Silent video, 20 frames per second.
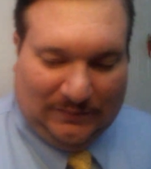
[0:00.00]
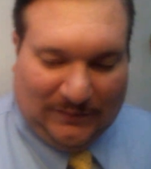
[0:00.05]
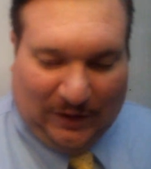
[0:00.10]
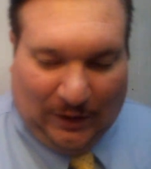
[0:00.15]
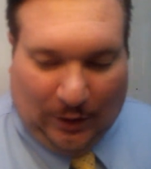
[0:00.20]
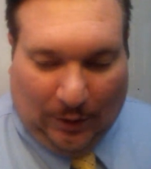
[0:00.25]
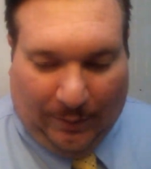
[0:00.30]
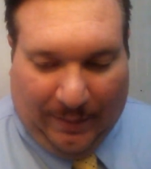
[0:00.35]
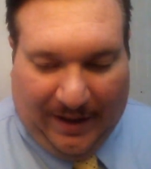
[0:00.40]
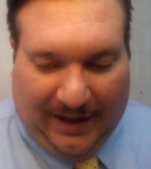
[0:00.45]

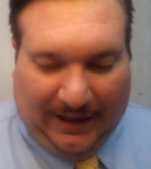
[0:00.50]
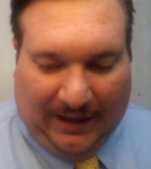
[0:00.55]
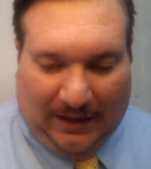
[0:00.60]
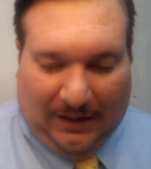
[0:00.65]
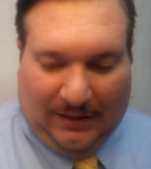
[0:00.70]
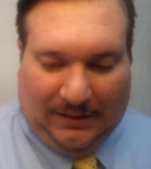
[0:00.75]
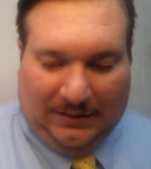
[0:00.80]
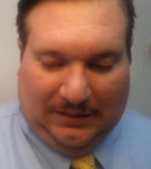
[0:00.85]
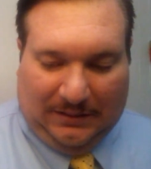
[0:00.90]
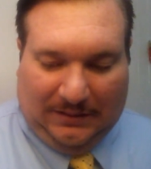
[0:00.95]

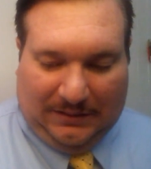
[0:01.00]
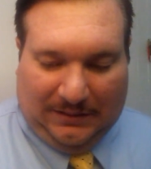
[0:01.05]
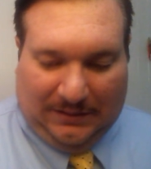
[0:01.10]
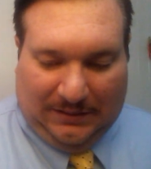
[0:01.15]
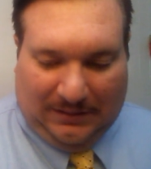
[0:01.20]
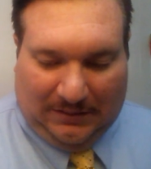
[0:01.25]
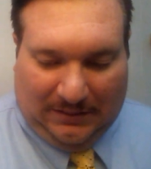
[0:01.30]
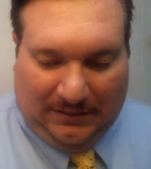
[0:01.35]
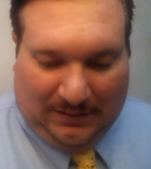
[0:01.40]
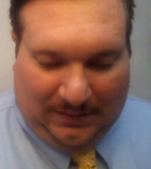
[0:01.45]
Omega
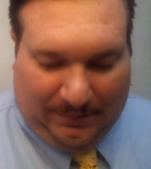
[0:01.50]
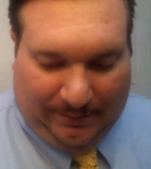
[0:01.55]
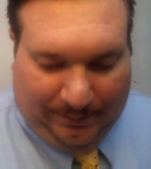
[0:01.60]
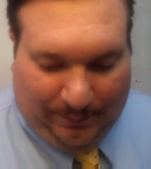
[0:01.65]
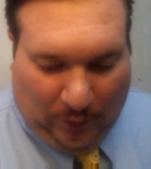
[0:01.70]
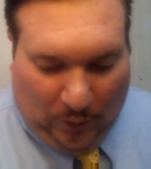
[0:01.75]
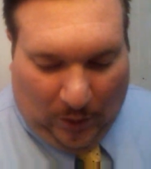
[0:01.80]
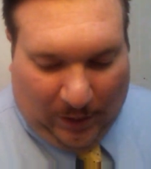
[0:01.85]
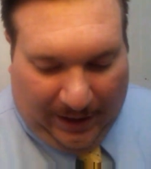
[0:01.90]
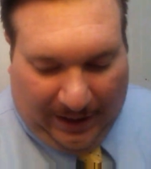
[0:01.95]

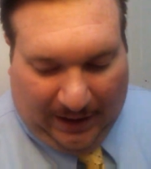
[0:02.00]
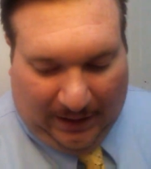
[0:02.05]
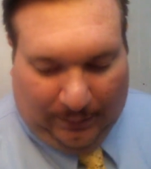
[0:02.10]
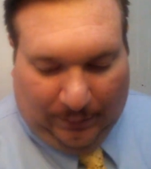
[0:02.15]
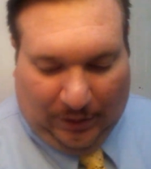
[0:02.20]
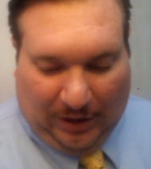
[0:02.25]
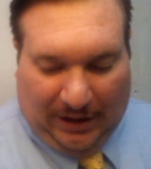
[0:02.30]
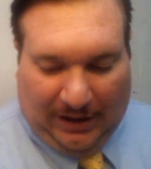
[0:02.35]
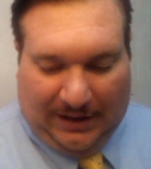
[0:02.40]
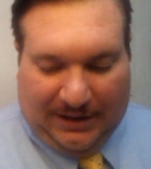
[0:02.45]
boar hair
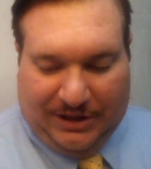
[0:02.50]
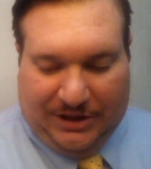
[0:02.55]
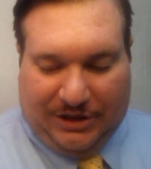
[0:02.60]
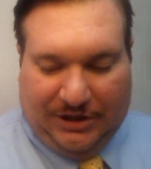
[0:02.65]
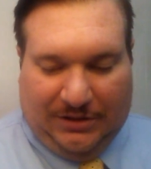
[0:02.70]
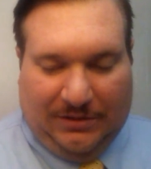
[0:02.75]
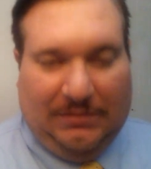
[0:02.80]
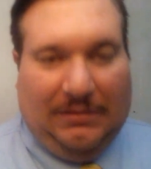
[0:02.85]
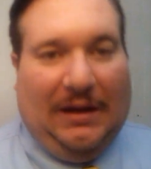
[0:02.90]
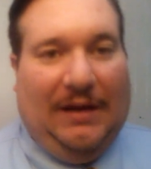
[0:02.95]

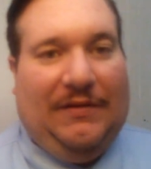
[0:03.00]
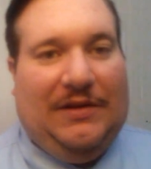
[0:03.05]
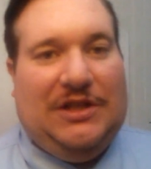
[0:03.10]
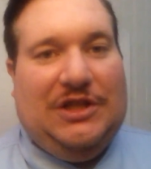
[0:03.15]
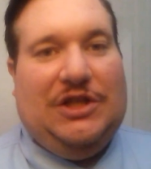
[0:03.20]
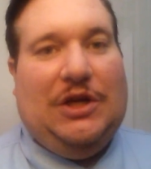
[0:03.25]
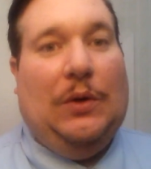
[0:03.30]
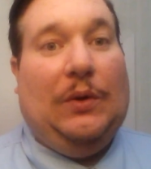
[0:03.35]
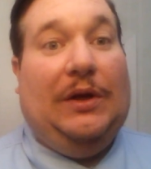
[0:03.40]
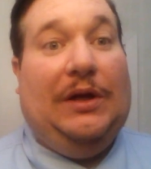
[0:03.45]
brush. I have it
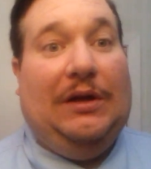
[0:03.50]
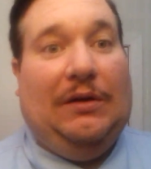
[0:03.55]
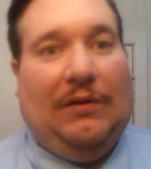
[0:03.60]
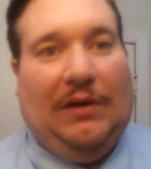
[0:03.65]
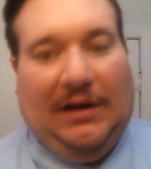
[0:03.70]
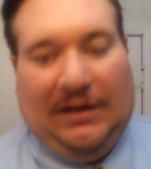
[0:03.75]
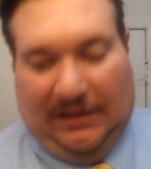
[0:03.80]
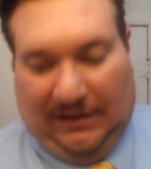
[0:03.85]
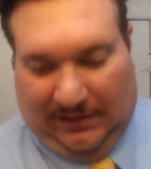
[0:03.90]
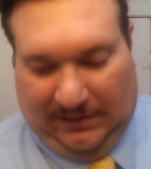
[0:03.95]
soaking
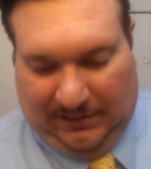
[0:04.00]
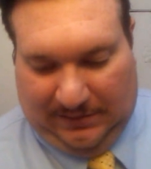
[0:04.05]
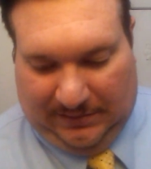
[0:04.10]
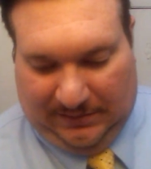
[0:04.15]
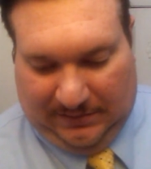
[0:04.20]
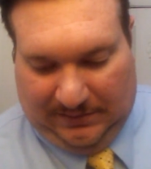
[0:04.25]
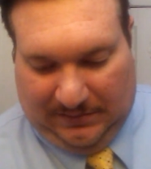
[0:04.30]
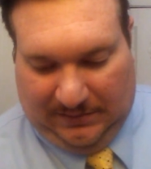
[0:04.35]
right now.